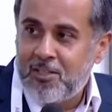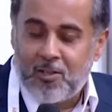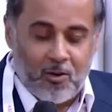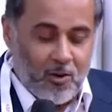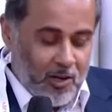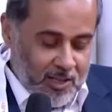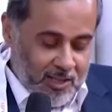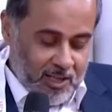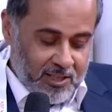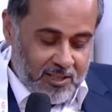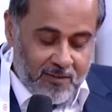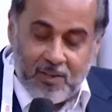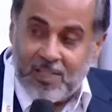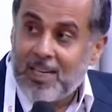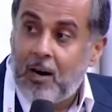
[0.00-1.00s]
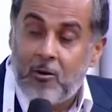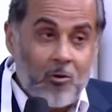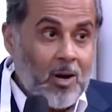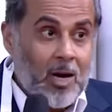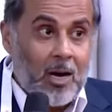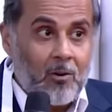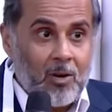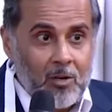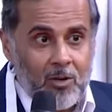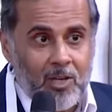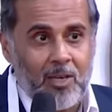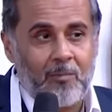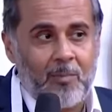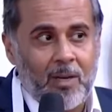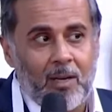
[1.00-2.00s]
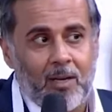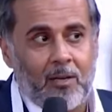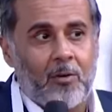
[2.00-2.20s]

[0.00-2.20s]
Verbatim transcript: on all the achievements. How are you keeping it